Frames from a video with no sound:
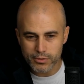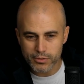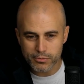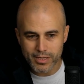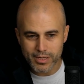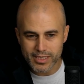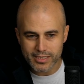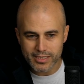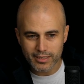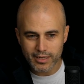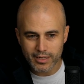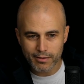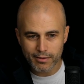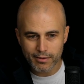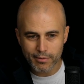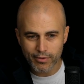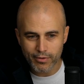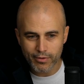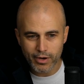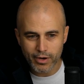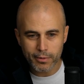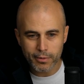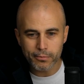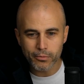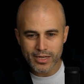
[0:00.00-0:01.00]
basically
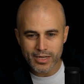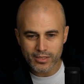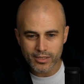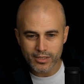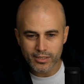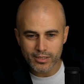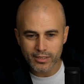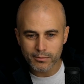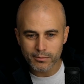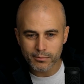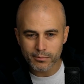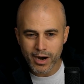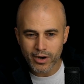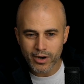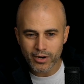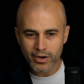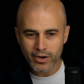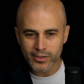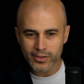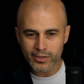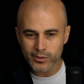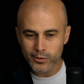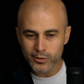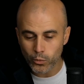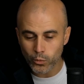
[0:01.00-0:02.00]
very present in the
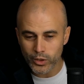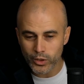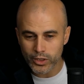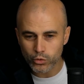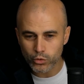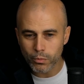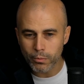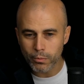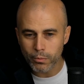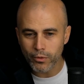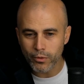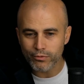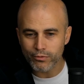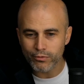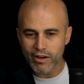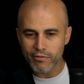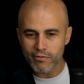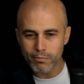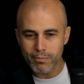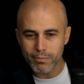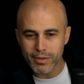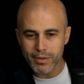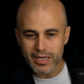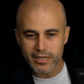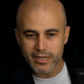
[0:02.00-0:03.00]
market with
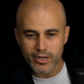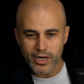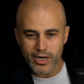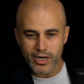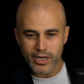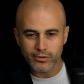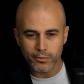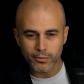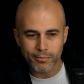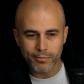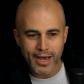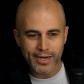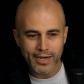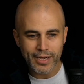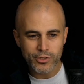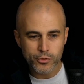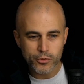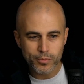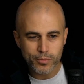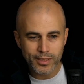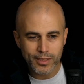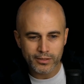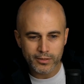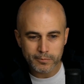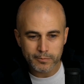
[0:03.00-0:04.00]
2.5 billion under
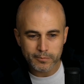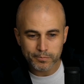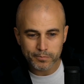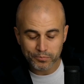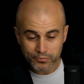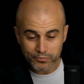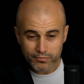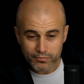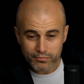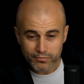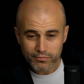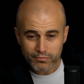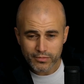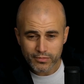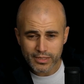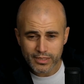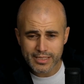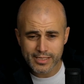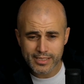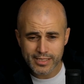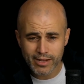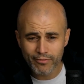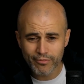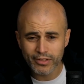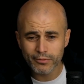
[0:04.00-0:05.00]
management,
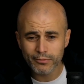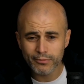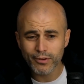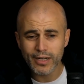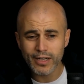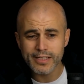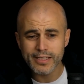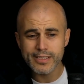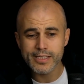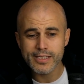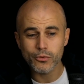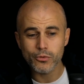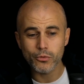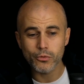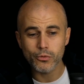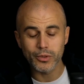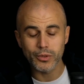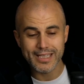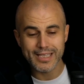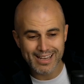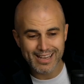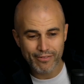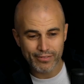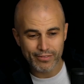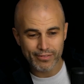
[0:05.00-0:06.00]
7 funds with
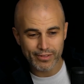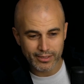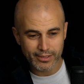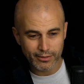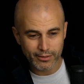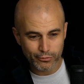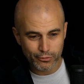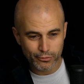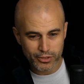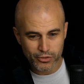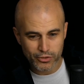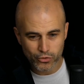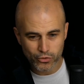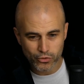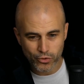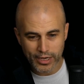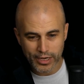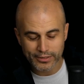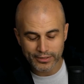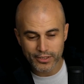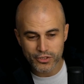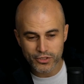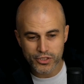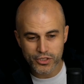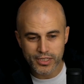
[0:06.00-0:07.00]
7 different
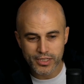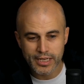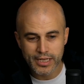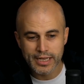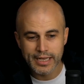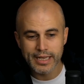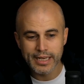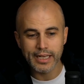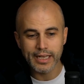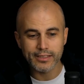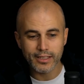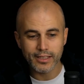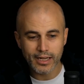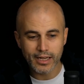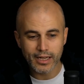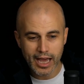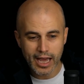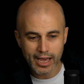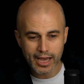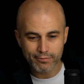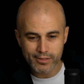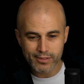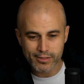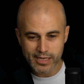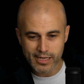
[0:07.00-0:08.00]
strategies in the
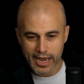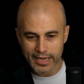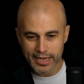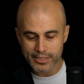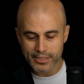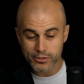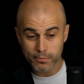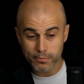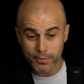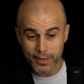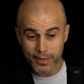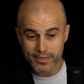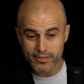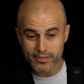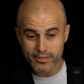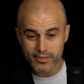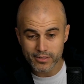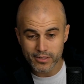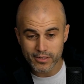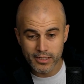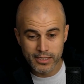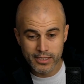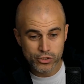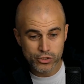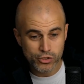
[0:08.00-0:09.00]
life science
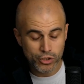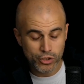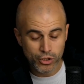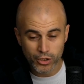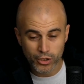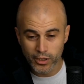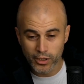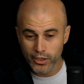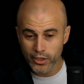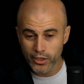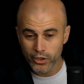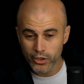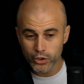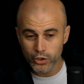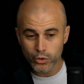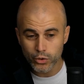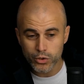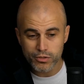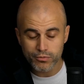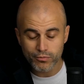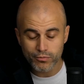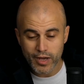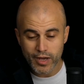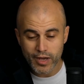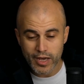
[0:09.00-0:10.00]
space. So
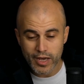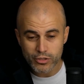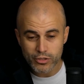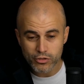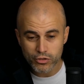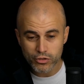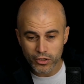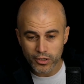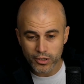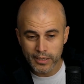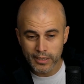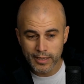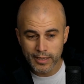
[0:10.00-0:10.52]
huge investor